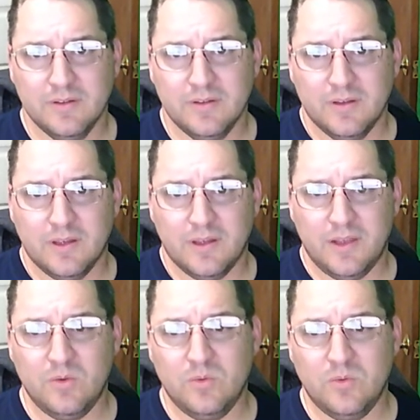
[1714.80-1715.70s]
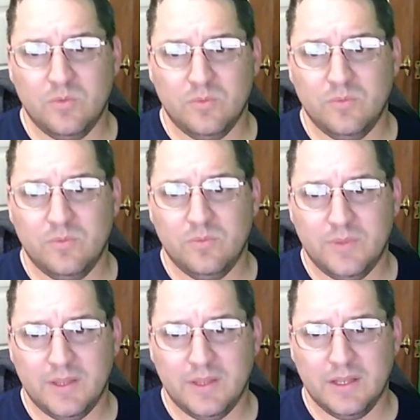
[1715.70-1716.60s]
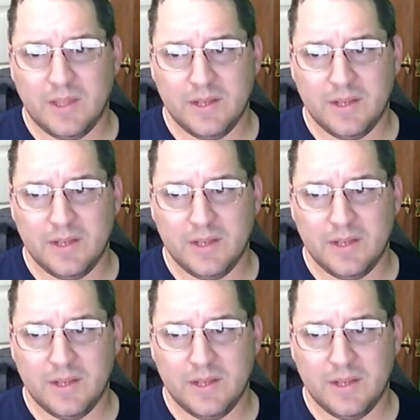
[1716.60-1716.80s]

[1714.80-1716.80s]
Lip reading: I know that a lot of